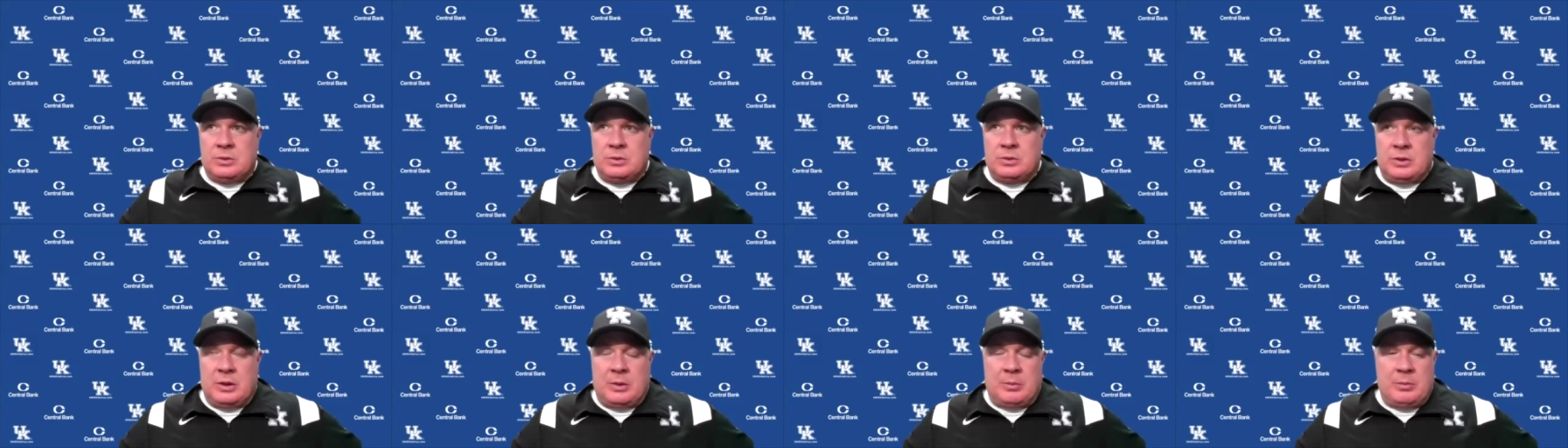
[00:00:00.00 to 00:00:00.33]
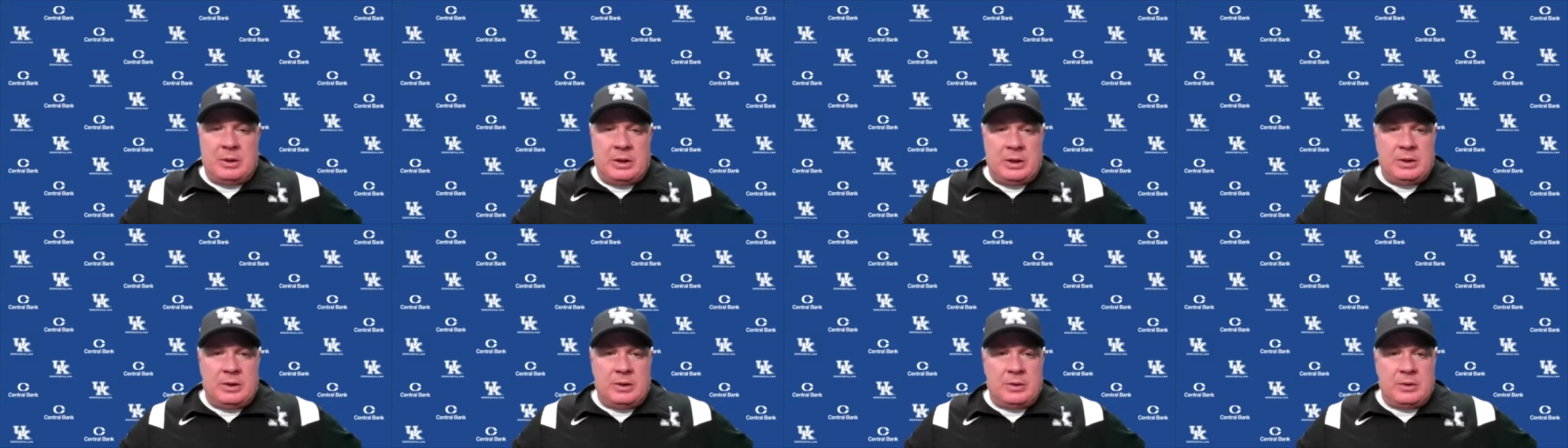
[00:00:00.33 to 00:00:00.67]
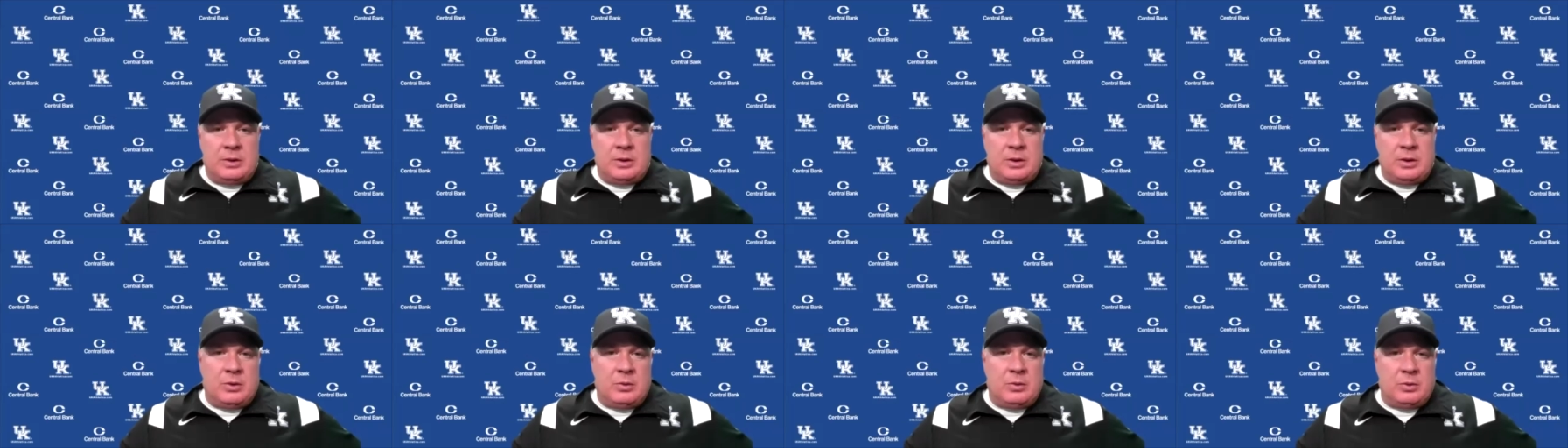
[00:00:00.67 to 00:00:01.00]
I mean, uh,
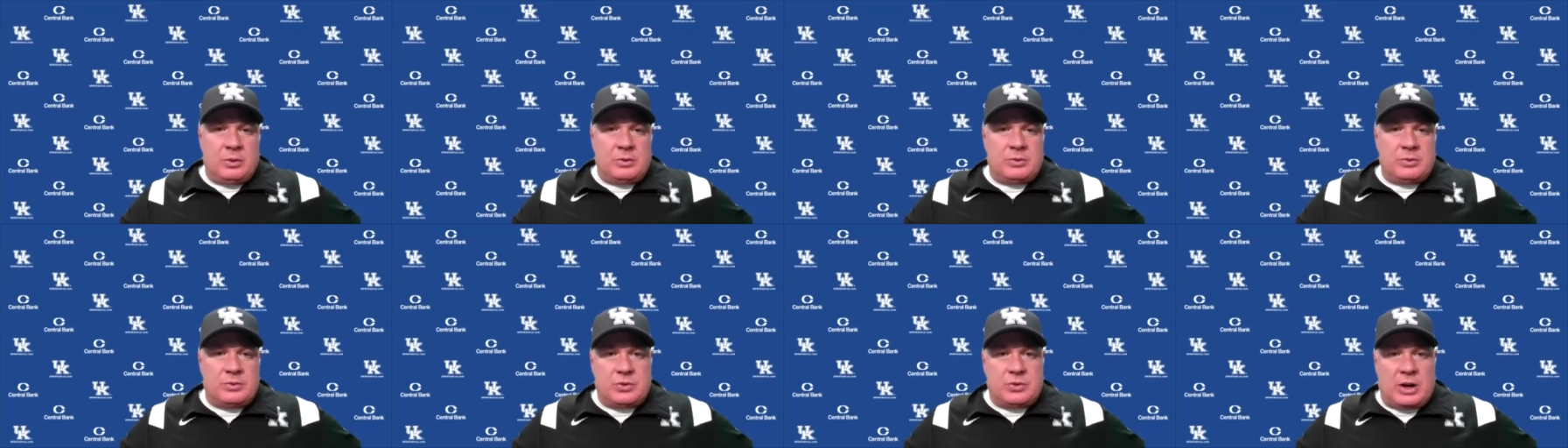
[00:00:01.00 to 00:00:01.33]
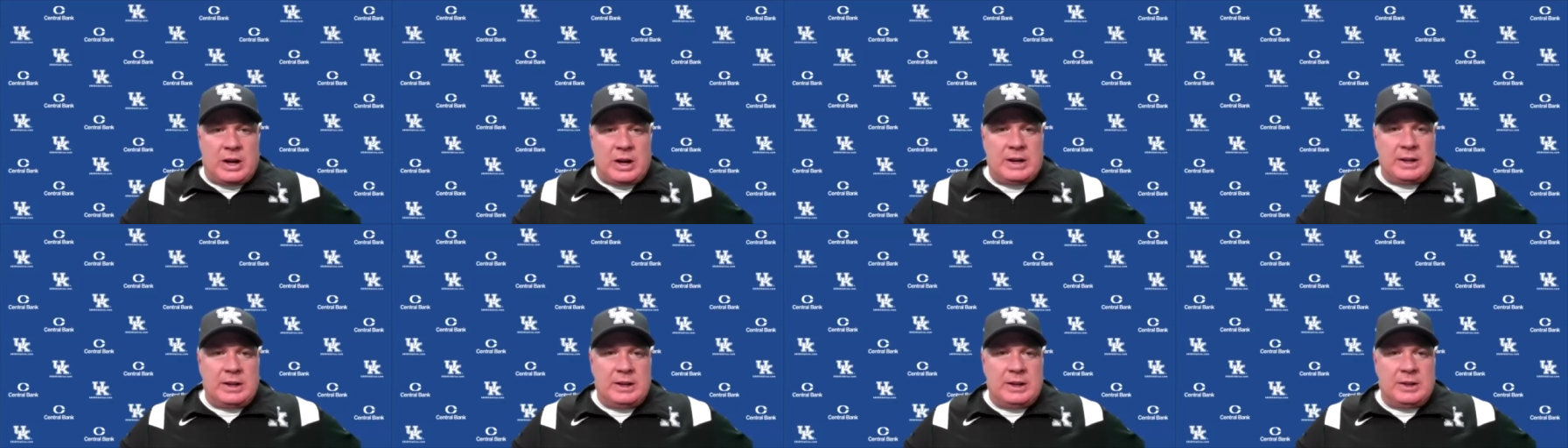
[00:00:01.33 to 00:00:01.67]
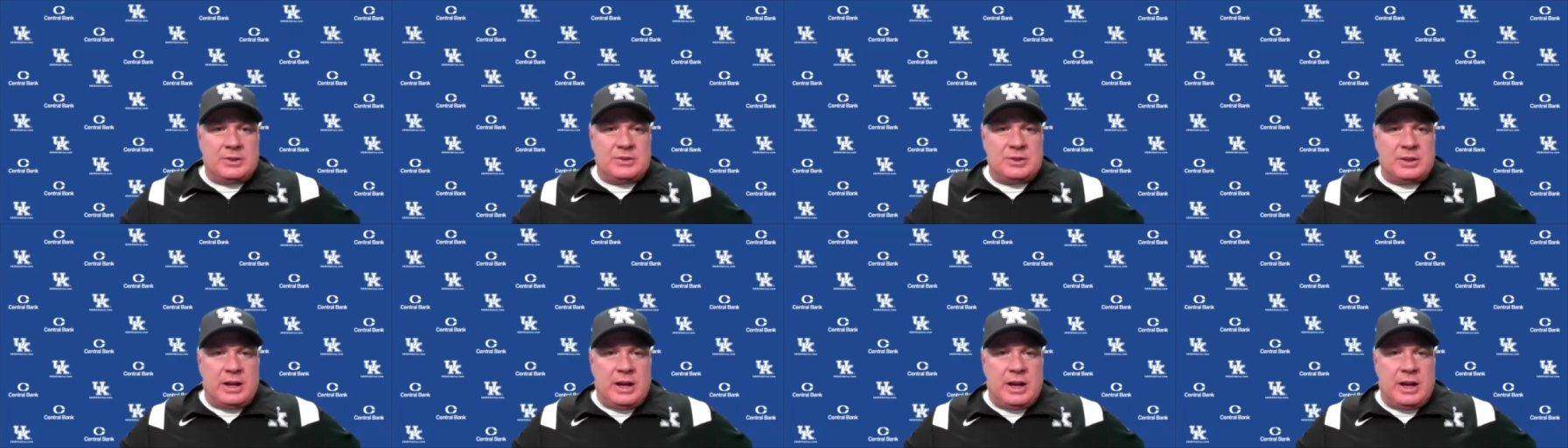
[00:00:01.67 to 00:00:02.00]
you know, we try to get a
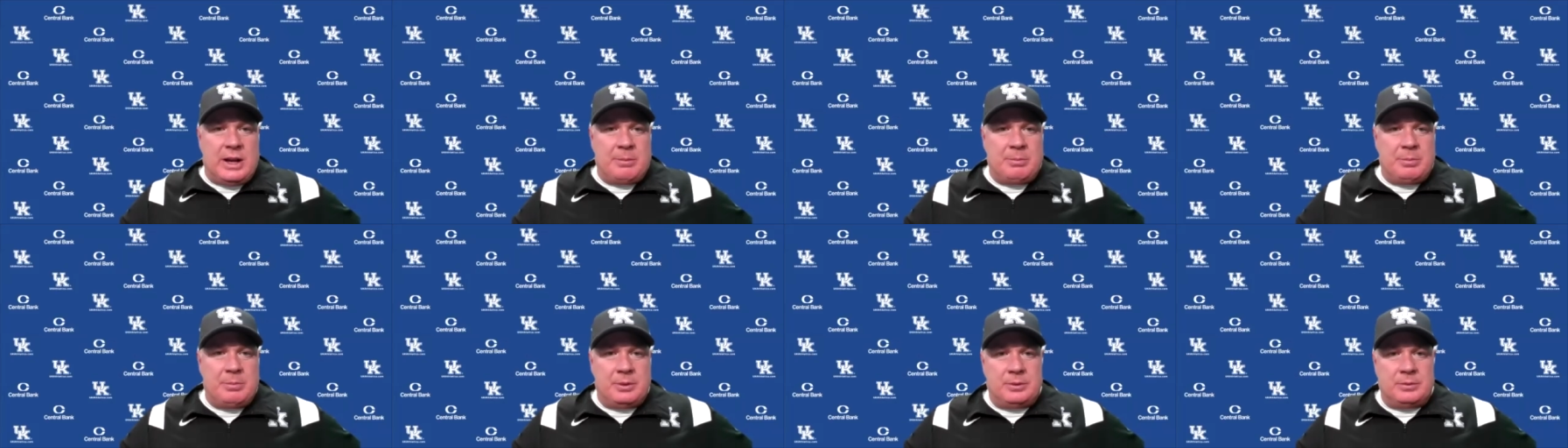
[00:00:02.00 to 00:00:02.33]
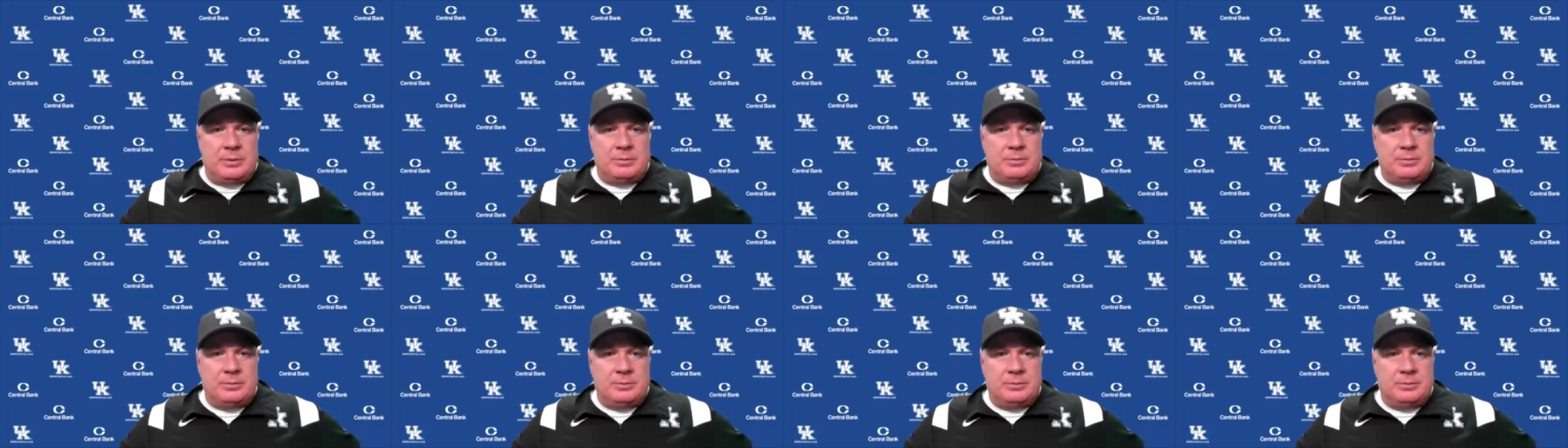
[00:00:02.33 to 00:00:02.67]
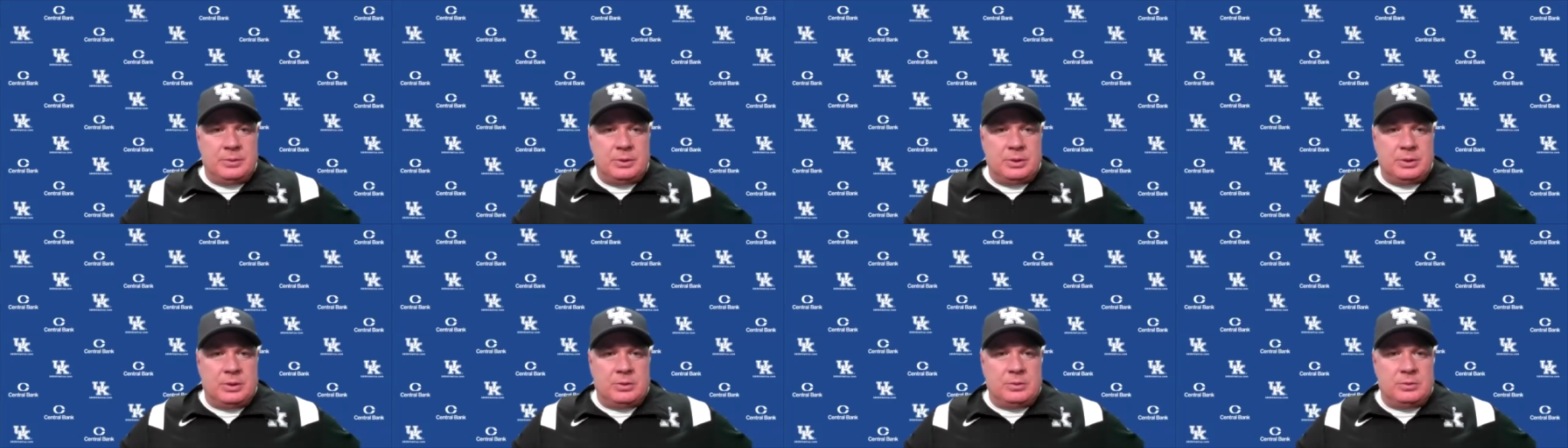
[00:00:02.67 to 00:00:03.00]
stop, and
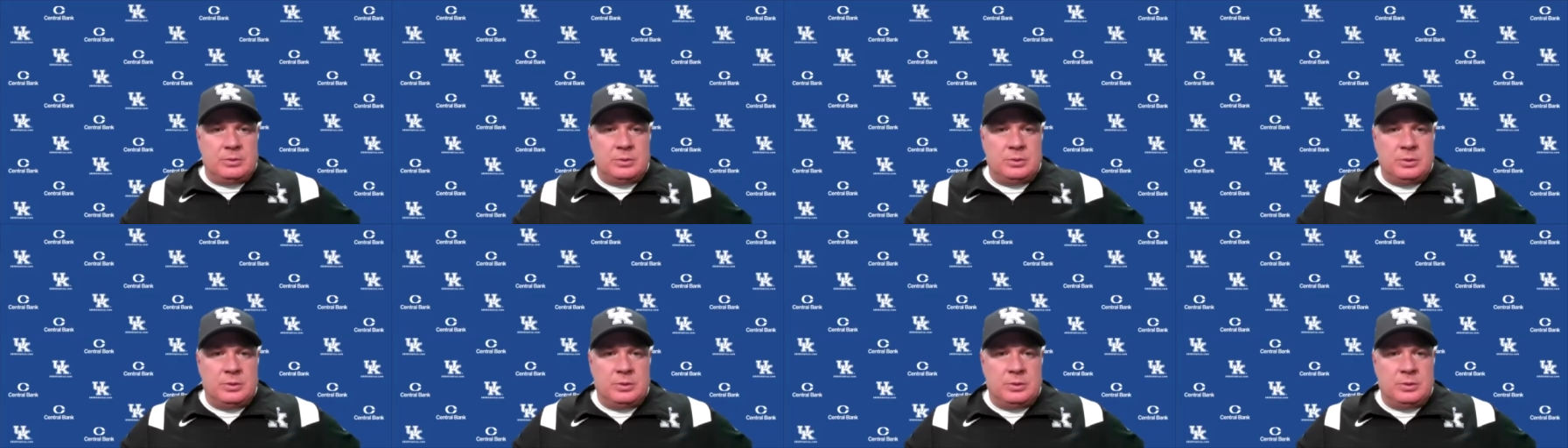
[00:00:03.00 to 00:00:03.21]
you know,